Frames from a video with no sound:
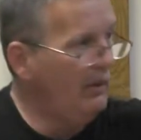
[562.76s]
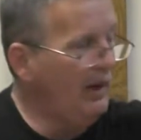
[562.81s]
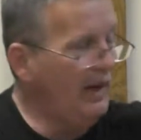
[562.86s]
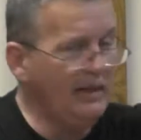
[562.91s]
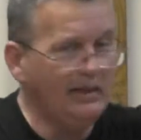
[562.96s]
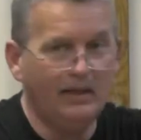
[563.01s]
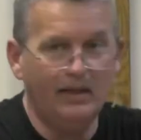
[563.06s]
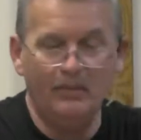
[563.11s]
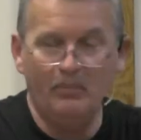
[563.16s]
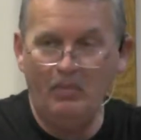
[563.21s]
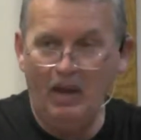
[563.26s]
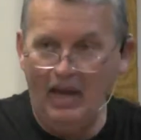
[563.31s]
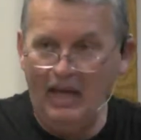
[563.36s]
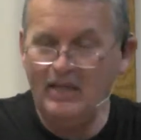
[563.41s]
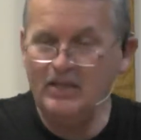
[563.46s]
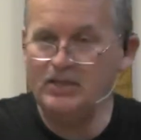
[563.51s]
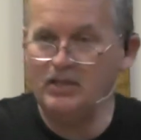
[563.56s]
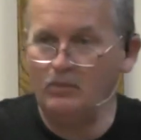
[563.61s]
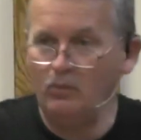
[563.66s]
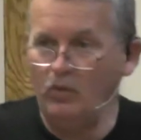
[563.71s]
Isn't it
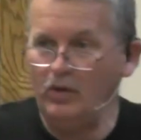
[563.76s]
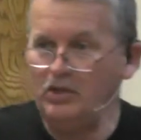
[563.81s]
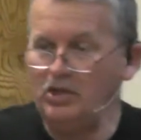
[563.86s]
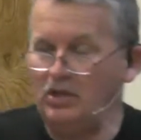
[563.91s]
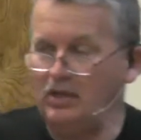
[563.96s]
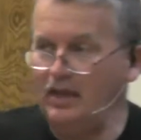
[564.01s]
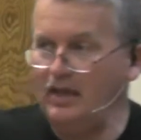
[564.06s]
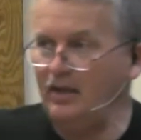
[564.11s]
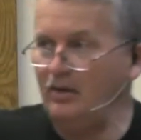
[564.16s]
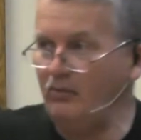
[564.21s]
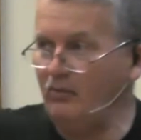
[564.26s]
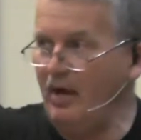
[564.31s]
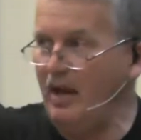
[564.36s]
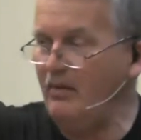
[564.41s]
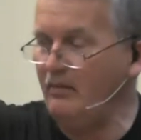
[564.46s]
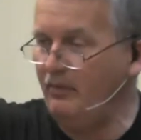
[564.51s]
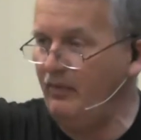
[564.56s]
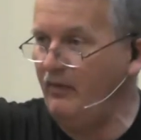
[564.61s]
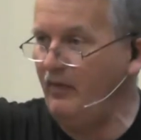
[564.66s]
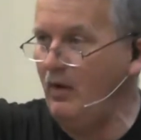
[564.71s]
amazing when you get
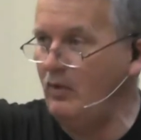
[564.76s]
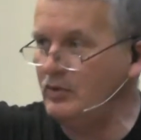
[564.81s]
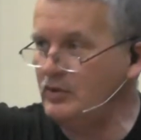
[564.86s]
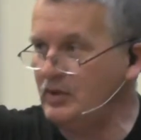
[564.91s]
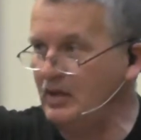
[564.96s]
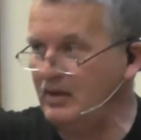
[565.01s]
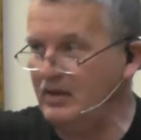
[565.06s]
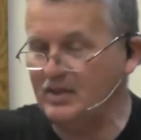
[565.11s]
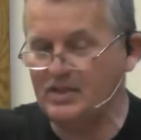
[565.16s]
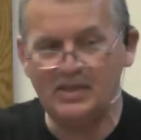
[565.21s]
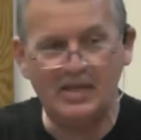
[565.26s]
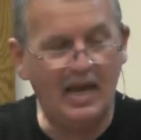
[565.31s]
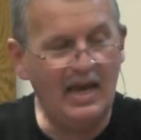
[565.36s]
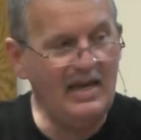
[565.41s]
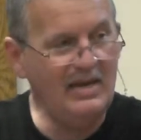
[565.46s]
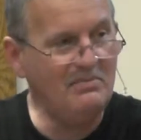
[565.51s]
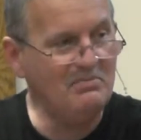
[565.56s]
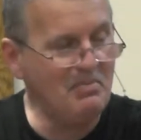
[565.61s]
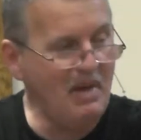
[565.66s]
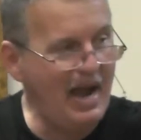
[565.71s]
around folks in the
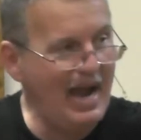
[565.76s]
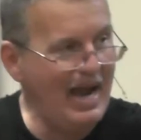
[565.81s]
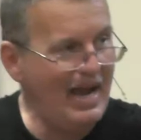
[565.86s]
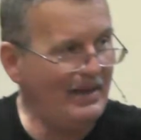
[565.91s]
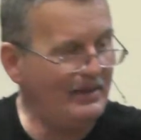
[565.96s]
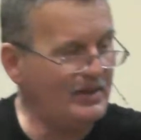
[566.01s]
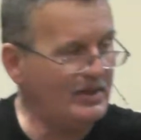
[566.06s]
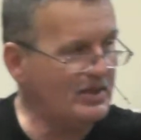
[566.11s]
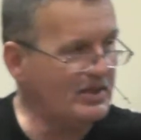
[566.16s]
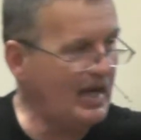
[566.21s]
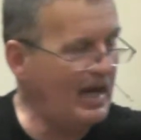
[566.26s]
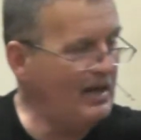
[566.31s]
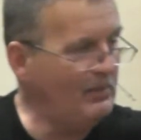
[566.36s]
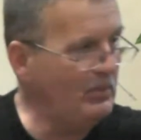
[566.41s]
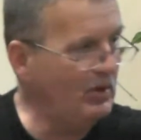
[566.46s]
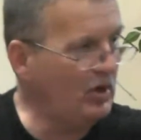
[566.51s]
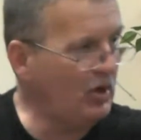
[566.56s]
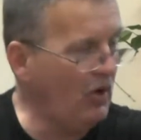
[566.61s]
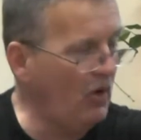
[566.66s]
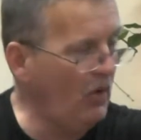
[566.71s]
same mind, the same
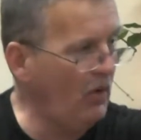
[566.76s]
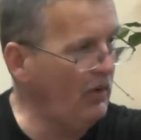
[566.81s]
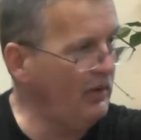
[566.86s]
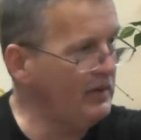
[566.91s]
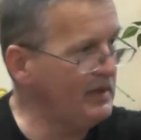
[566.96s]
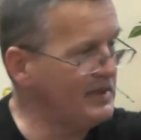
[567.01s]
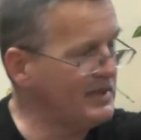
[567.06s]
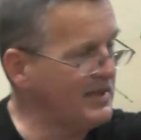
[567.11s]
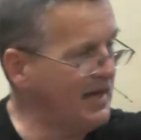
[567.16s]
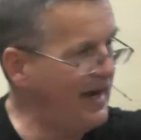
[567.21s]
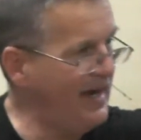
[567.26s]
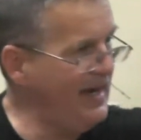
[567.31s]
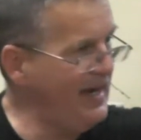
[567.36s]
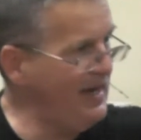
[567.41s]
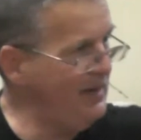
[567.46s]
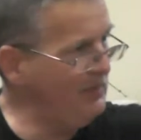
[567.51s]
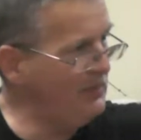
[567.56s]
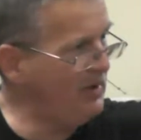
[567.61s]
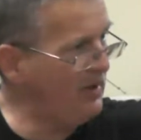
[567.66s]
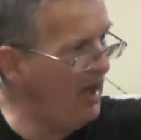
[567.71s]
accord, the
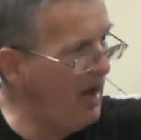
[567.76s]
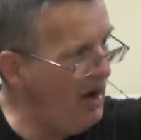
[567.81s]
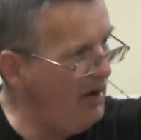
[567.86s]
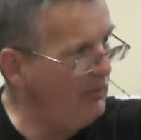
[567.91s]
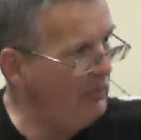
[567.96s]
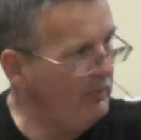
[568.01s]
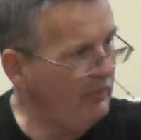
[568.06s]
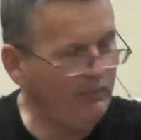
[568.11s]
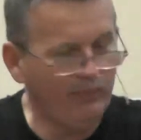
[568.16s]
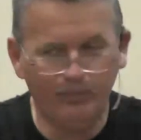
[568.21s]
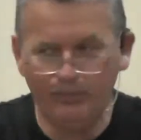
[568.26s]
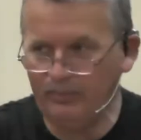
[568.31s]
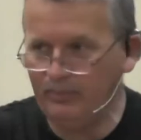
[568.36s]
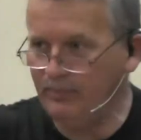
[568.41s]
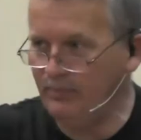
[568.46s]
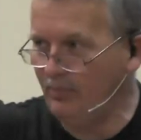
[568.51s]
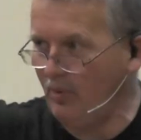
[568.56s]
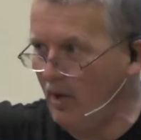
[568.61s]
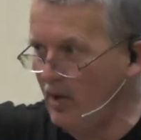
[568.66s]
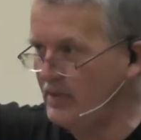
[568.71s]
same thought
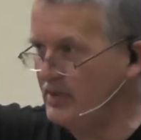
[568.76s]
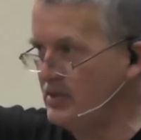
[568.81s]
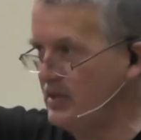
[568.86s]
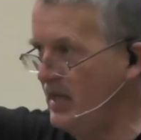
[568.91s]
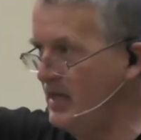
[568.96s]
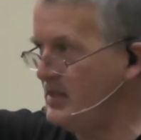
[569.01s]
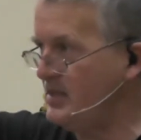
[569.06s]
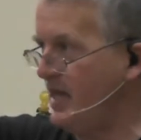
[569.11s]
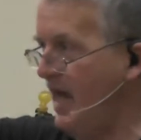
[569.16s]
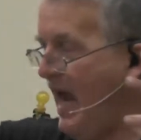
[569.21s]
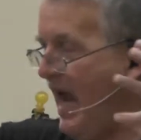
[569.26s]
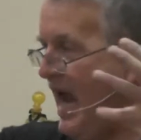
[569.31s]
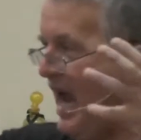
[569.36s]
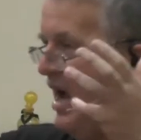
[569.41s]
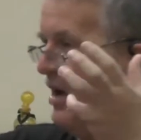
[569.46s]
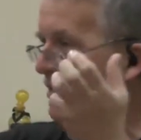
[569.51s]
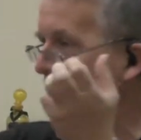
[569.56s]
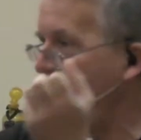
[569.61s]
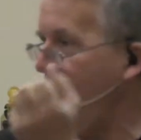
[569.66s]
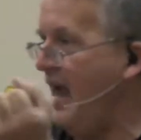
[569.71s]
process,
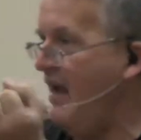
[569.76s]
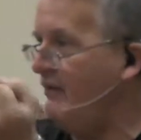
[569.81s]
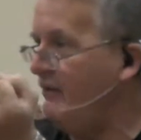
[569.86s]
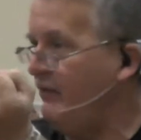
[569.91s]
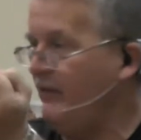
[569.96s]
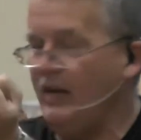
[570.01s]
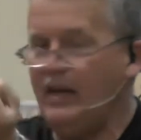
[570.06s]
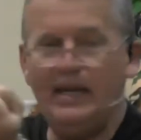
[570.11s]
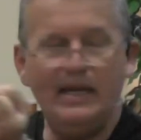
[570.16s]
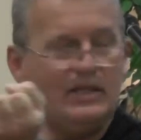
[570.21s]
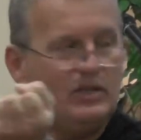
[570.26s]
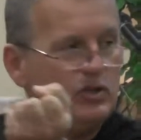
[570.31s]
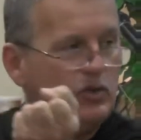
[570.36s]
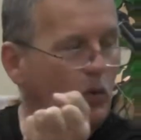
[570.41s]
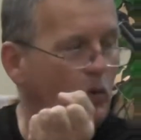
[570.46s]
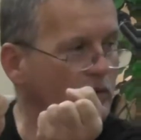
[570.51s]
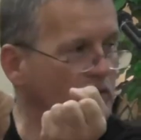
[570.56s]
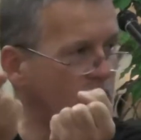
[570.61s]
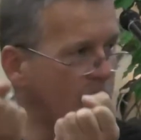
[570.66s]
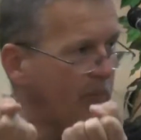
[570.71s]
how that feeds
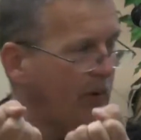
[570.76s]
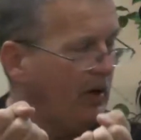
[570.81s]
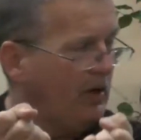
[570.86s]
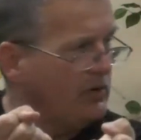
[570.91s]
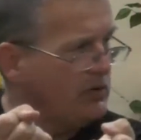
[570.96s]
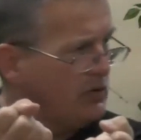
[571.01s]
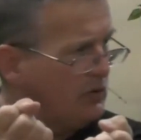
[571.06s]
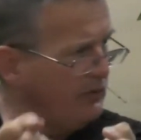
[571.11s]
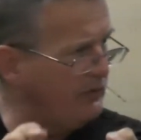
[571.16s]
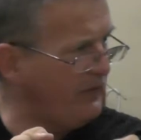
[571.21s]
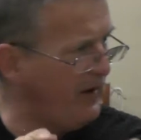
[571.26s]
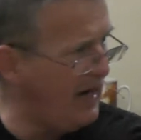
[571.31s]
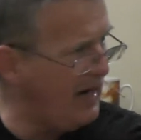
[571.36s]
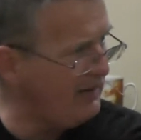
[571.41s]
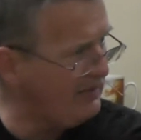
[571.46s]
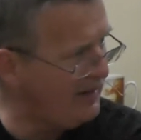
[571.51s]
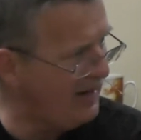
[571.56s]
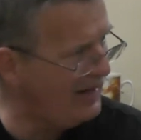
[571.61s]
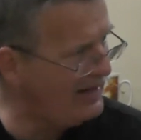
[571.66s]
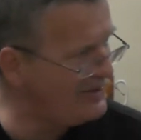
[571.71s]
your spiritual
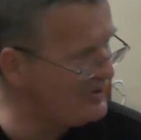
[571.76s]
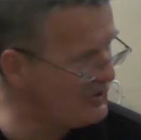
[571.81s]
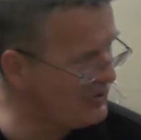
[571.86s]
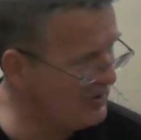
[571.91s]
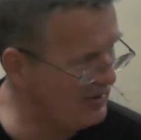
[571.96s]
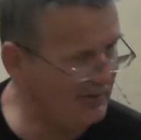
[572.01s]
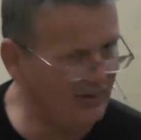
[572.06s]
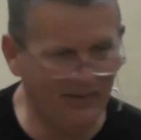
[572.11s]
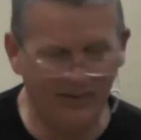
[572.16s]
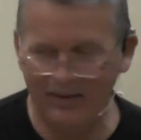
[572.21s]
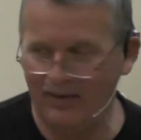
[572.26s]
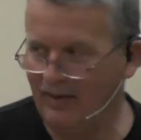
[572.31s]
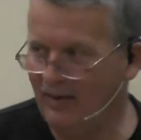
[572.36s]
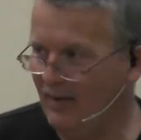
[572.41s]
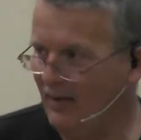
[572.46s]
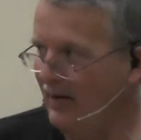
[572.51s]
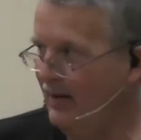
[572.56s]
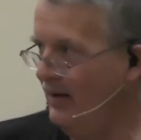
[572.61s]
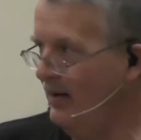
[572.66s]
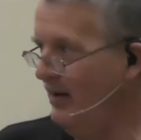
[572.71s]
foundation?
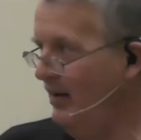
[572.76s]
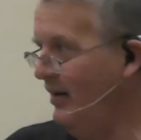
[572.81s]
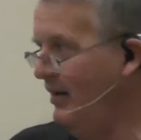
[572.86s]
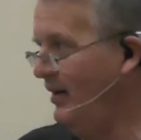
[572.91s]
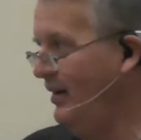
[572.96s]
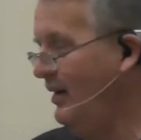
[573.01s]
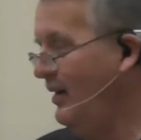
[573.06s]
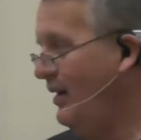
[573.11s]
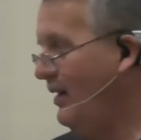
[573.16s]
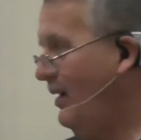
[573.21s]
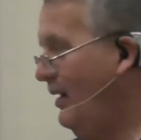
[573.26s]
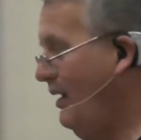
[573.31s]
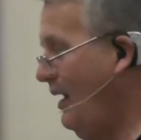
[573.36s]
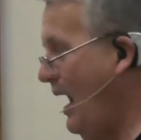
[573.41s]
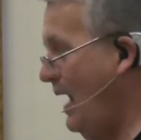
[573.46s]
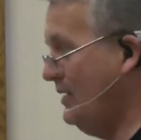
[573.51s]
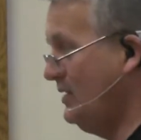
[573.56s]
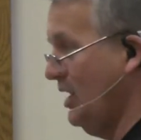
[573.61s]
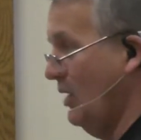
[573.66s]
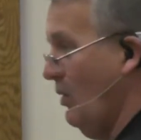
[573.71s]

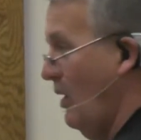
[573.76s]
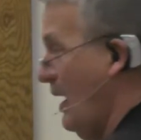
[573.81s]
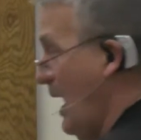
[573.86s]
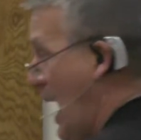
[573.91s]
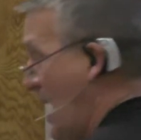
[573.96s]
I tell you what,